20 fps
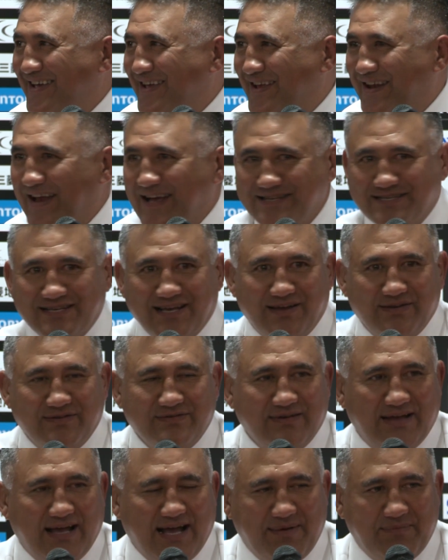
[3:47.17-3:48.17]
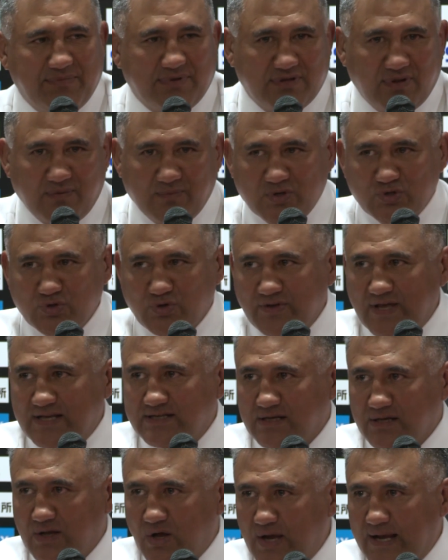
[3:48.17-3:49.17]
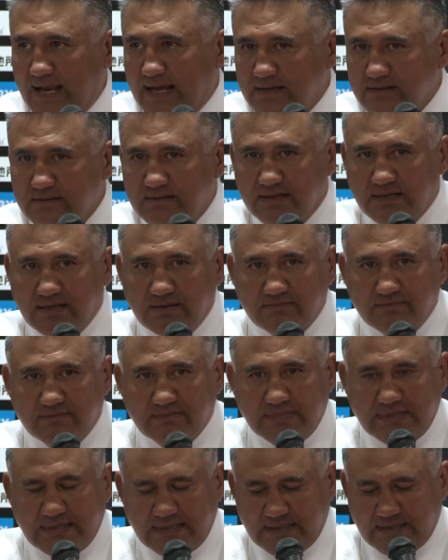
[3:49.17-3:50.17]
You know, so I'm not sure that's the line-out.